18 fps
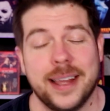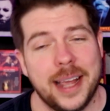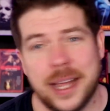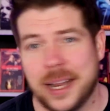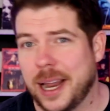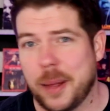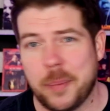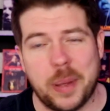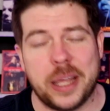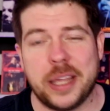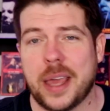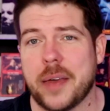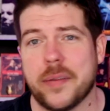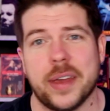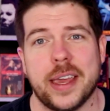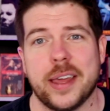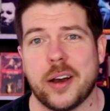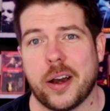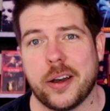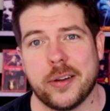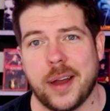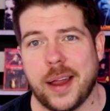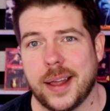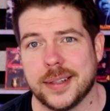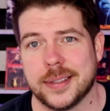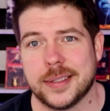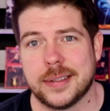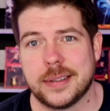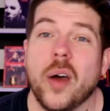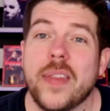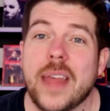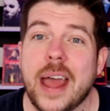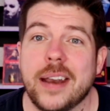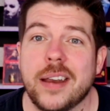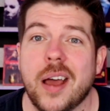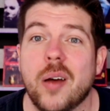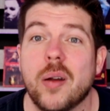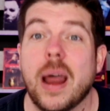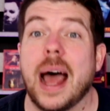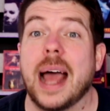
And I bet you have a hit on your hands. On that note,